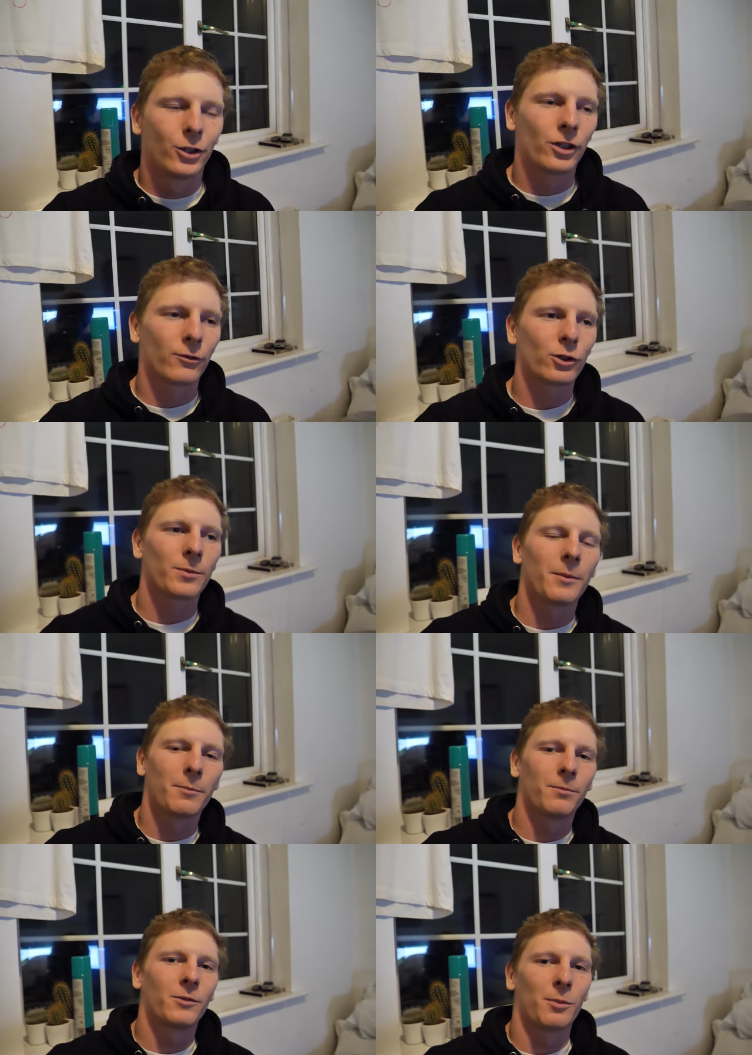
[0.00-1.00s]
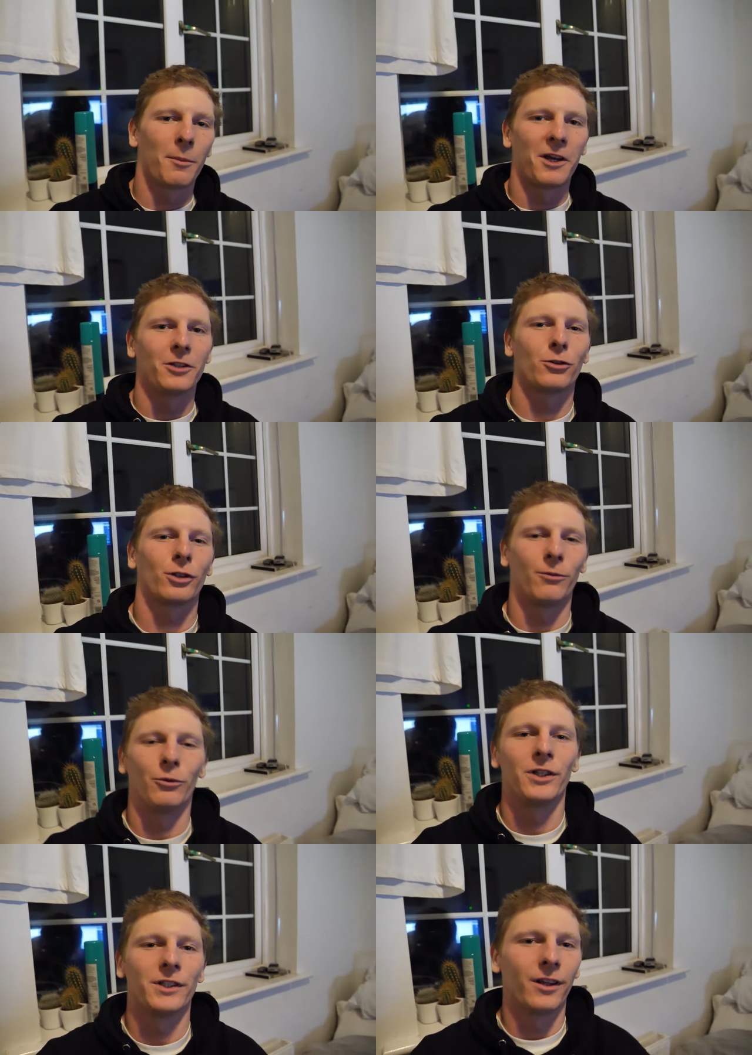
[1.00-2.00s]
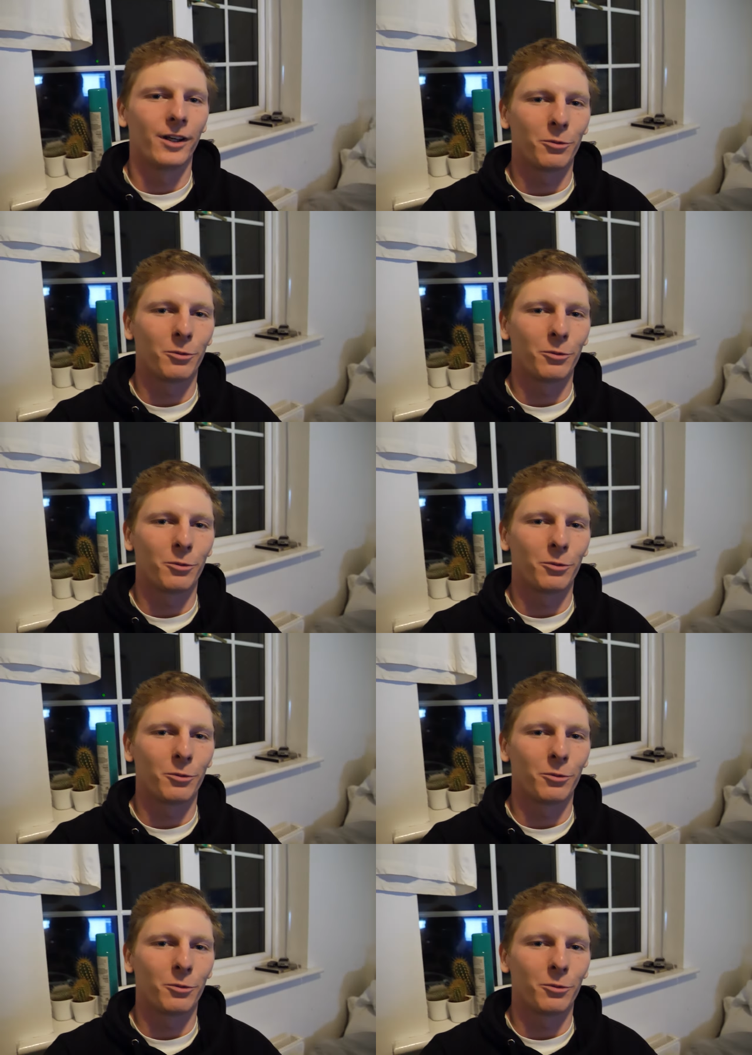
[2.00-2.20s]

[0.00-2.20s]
So I've just been to my mates to try and reset the